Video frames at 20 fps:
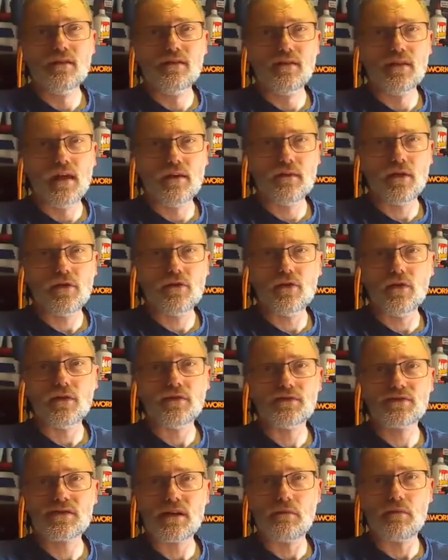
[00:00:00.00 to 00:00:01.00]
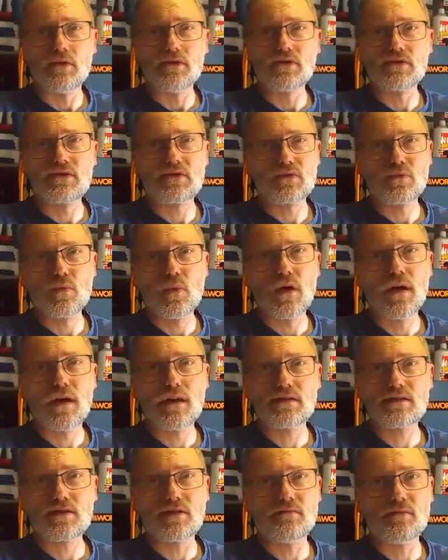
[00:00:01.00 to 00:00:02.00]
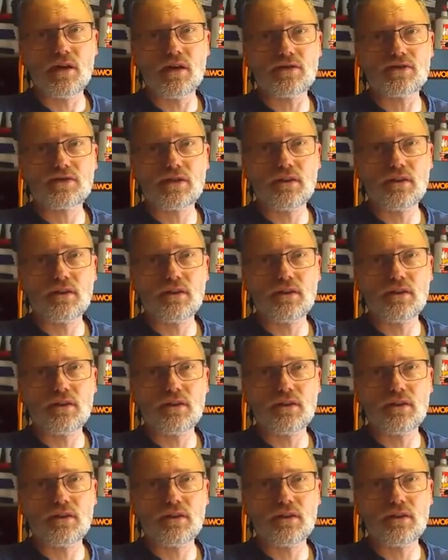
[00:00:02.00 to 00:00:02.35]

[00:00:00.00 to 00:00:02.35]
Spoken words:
never heard someone swear so much.